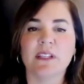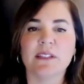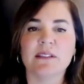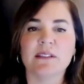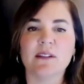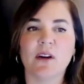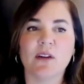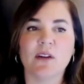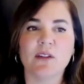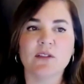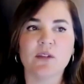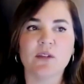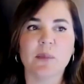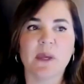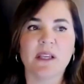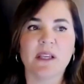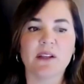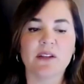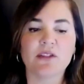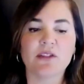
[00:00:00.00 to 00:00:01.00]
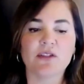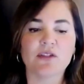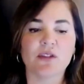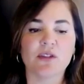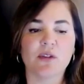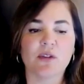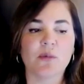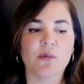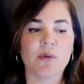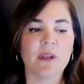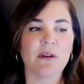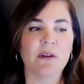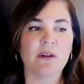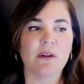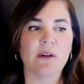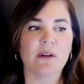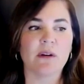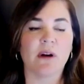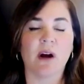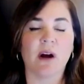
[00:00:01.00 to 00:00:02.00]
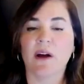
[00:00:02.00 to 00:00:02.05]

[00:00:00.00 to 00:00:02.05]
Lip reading: is also making sure we are